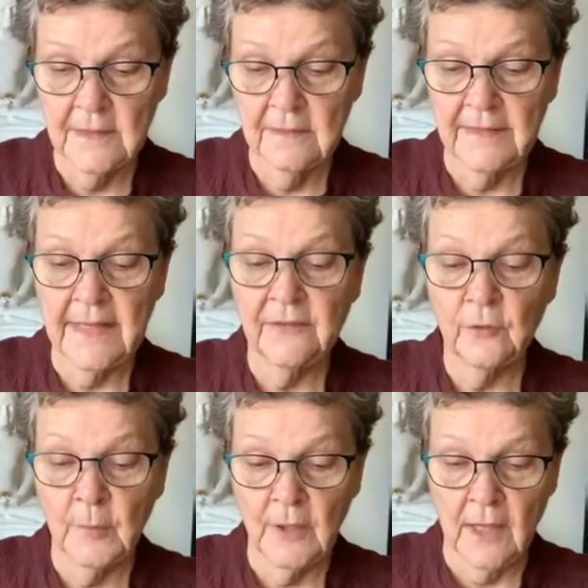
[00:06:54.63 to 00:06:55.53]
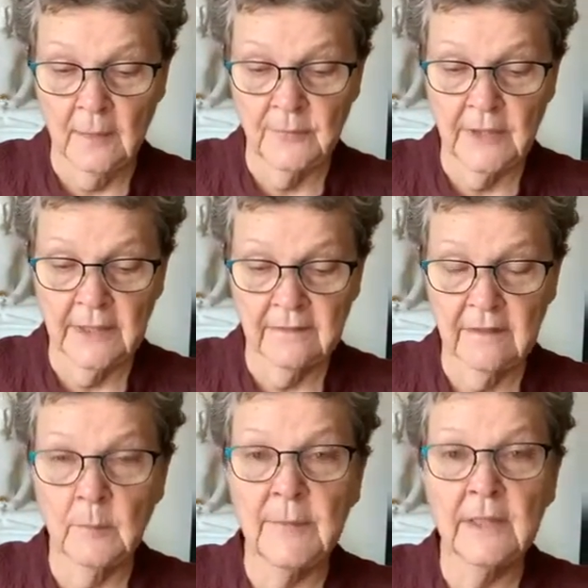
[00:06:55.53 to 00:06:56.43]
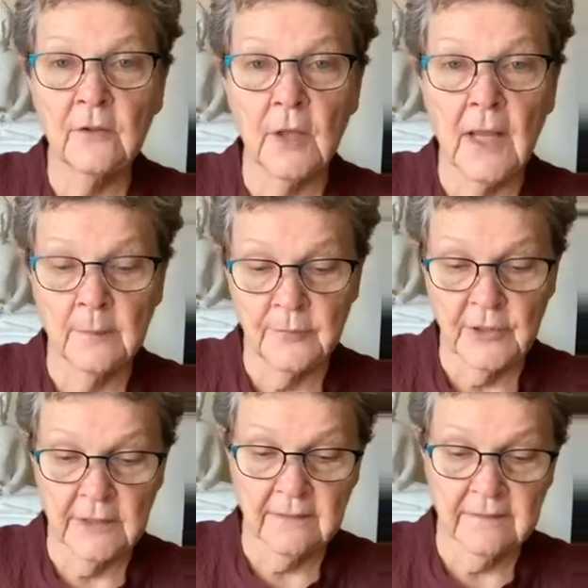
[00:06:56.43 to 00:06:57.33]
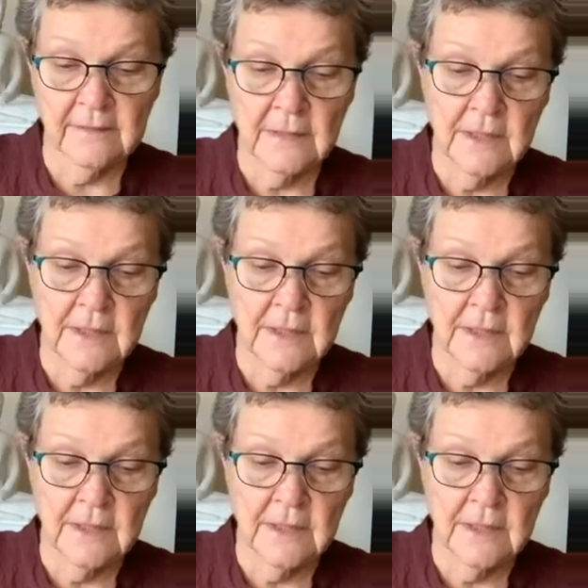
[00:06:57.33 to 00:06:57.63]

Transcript: tangible objects, and mental objects.